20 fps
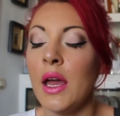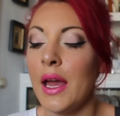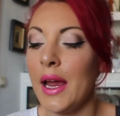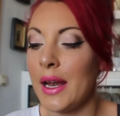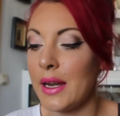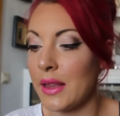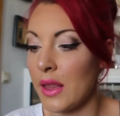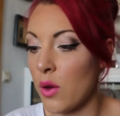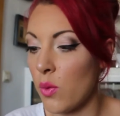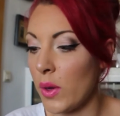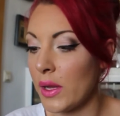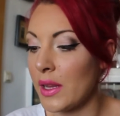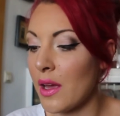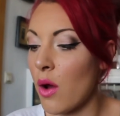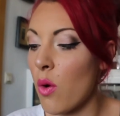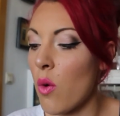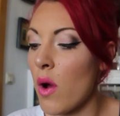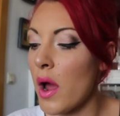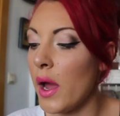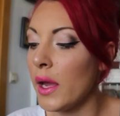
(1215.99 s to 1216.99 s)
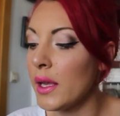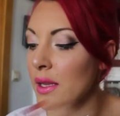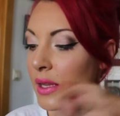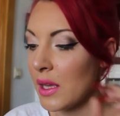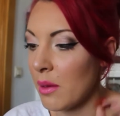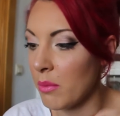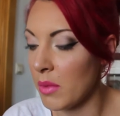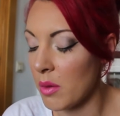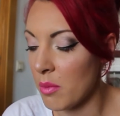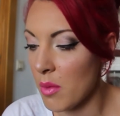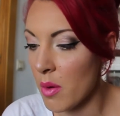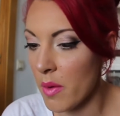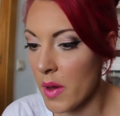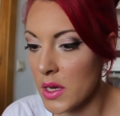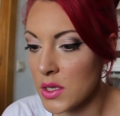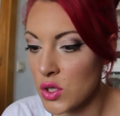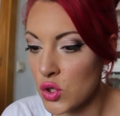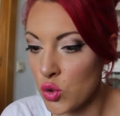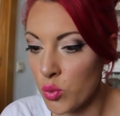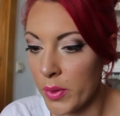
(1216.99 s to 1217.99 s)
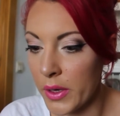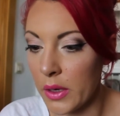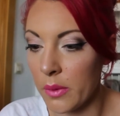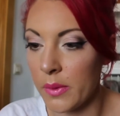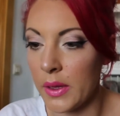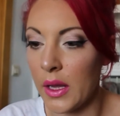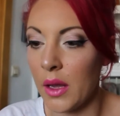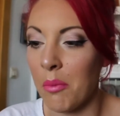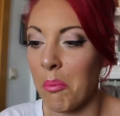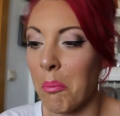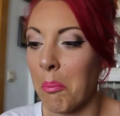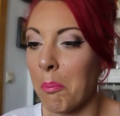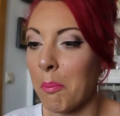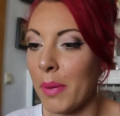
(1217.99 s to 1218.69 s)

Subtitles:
El de Wet n Wild también me va súper bien.